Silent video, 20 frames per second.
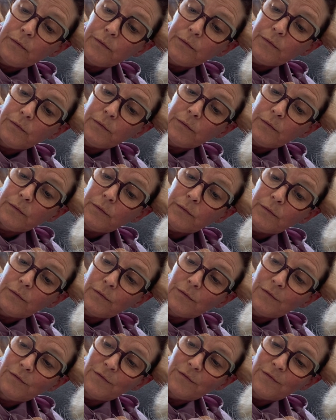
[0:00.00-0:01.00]

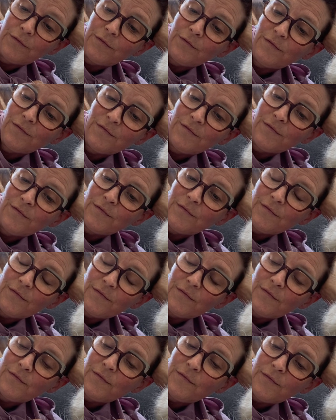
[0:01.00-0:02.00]

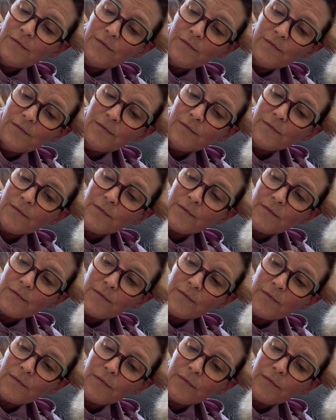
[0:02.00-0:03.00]

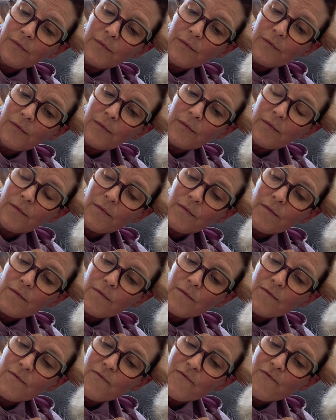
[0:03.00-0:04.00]

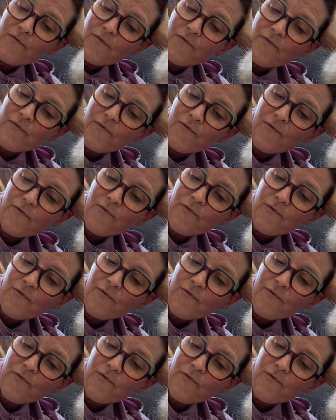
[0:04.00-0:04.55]
Nobody speaks.